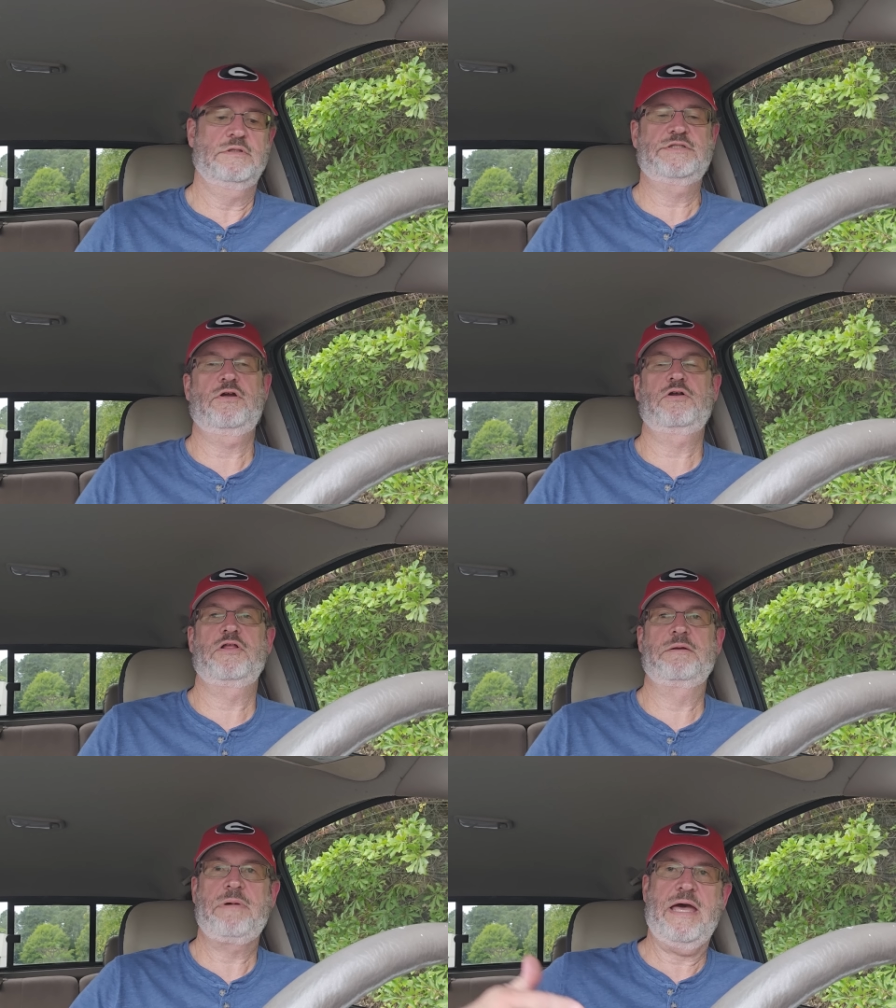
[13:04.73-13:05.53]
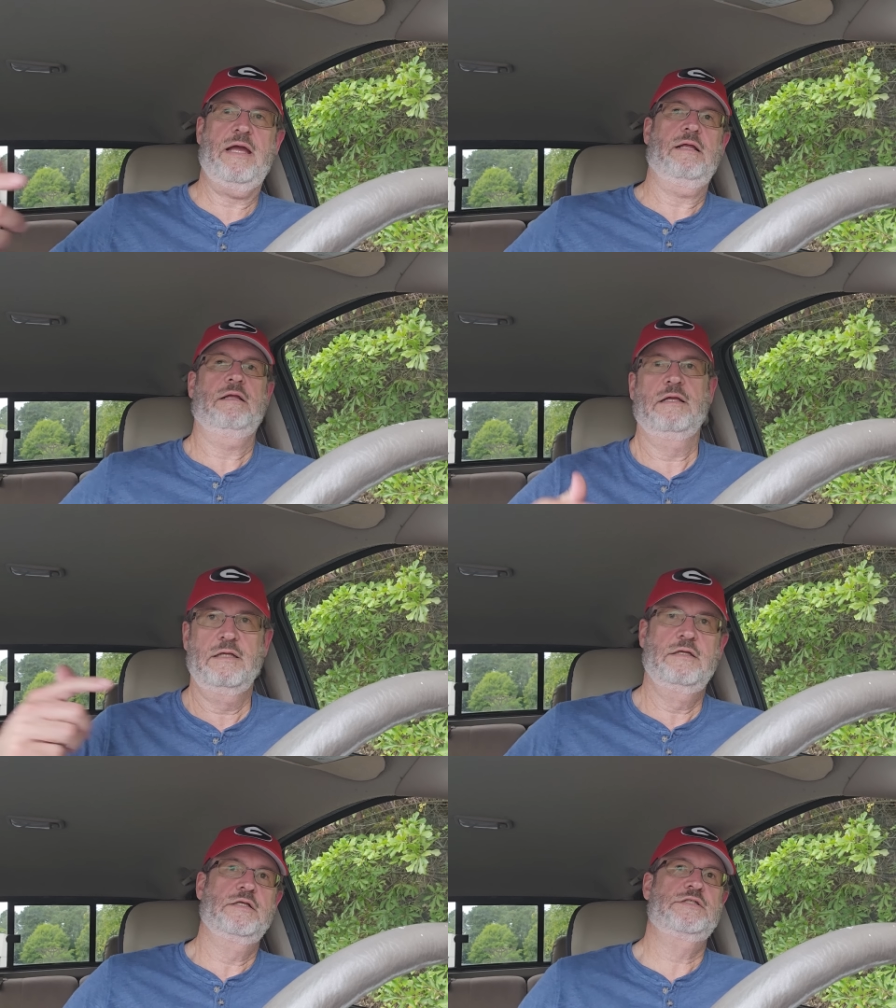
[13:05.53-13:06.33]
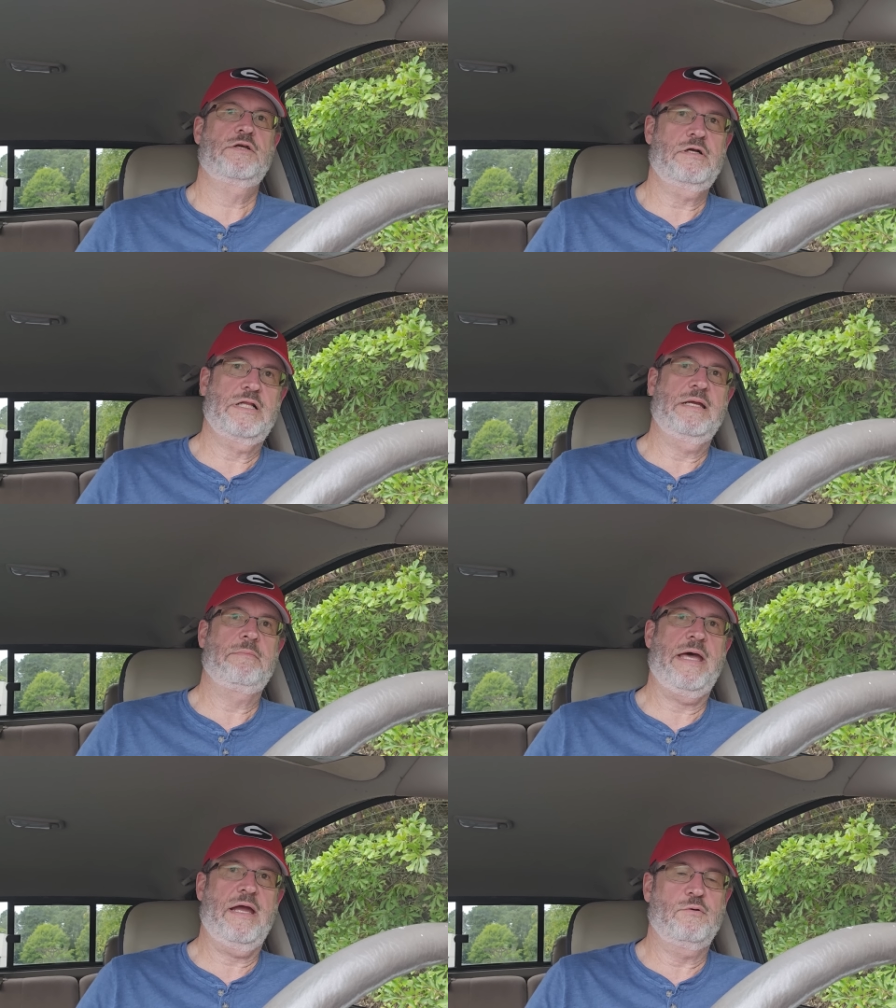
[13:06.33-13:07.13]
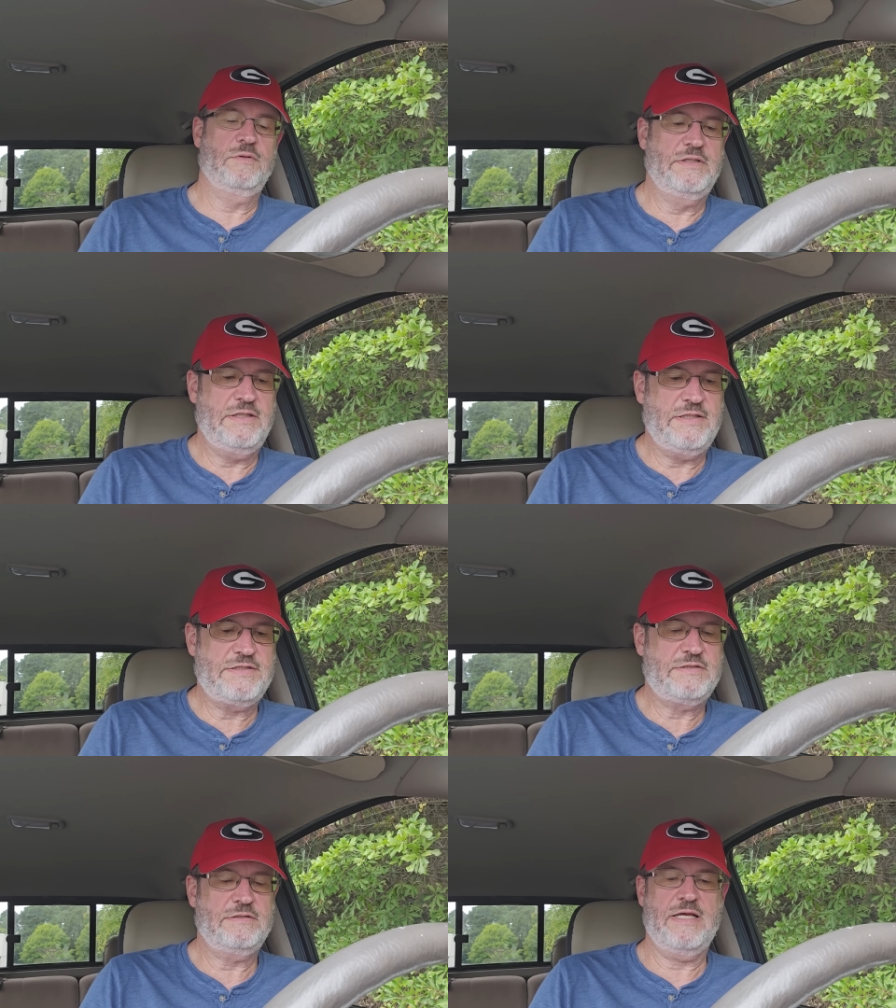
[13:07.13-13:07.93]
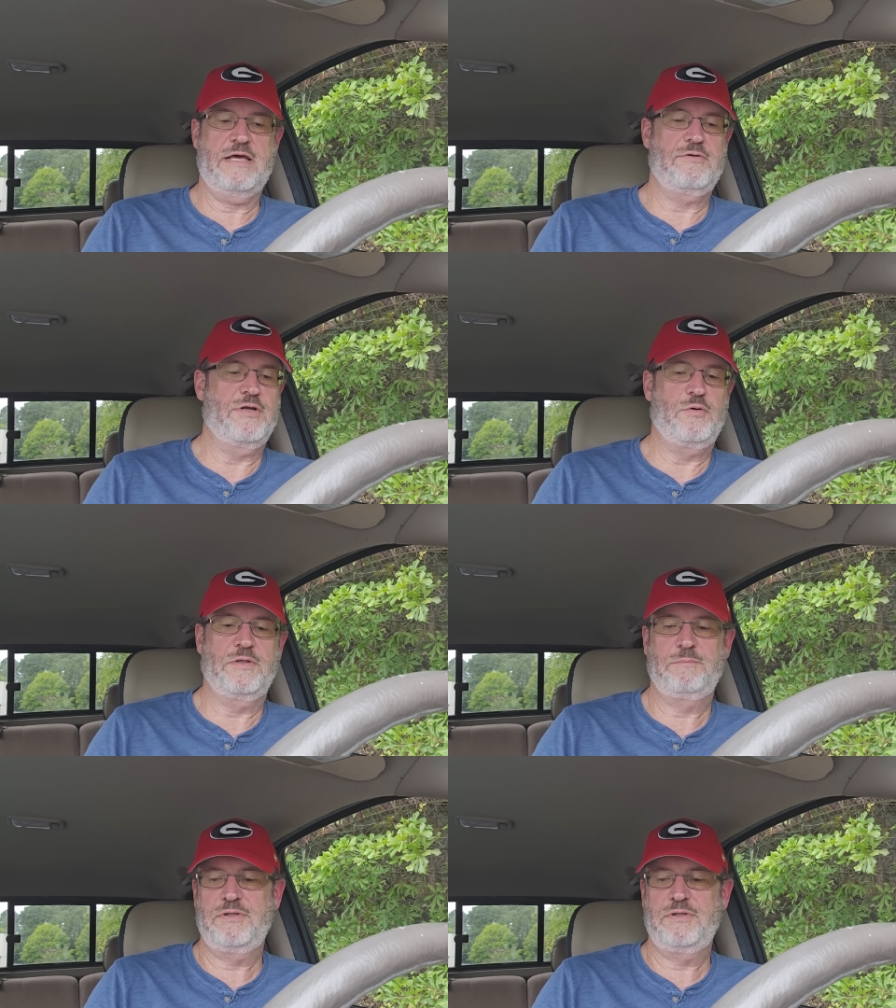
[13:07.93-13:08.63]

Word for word: circling back, circling back with this. I don't know what to